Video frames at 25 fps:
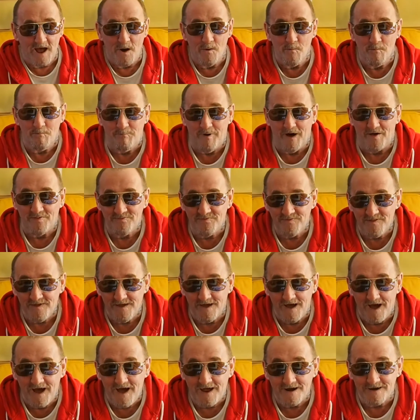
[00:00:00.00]
bad they
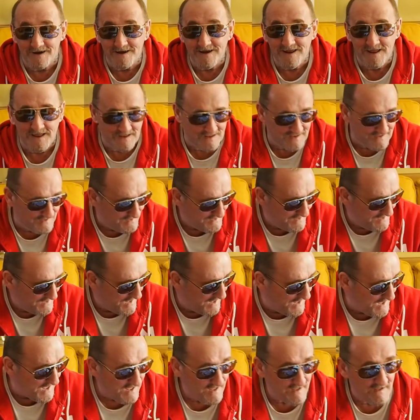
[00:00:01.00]
are, isn't it?
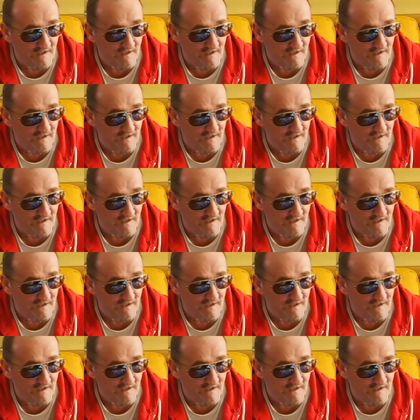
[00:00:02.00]
Eh?